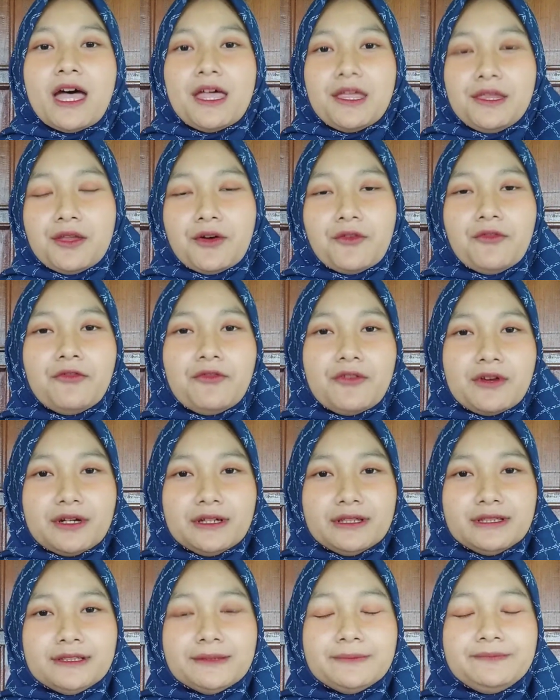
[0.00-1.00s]
The
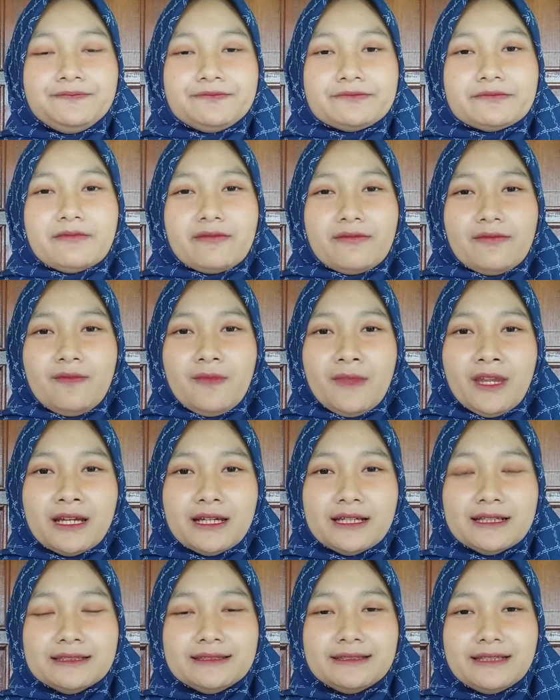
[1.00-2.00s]
first
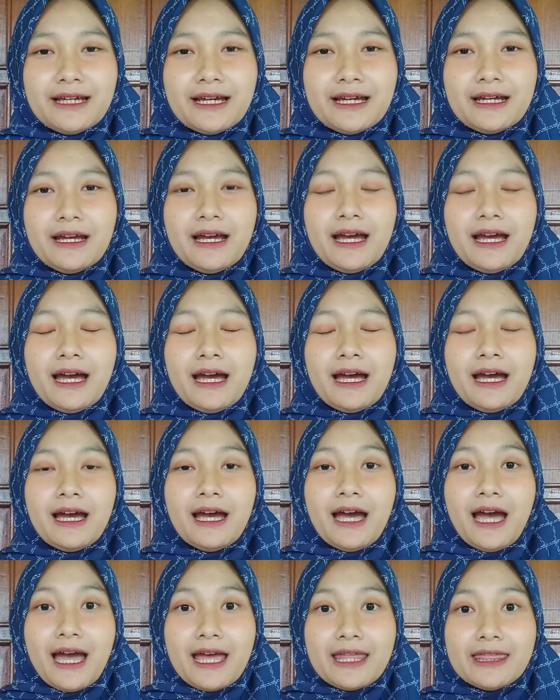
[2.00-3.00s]
is that
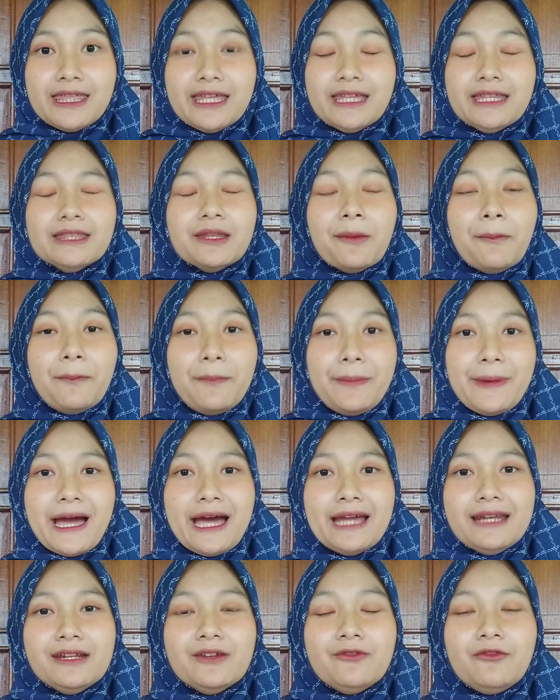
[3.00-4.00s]
I think the
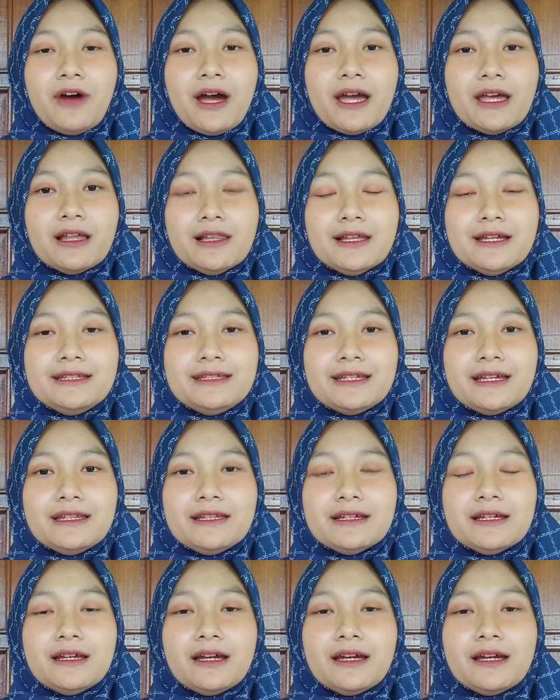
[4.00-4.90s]
ban violated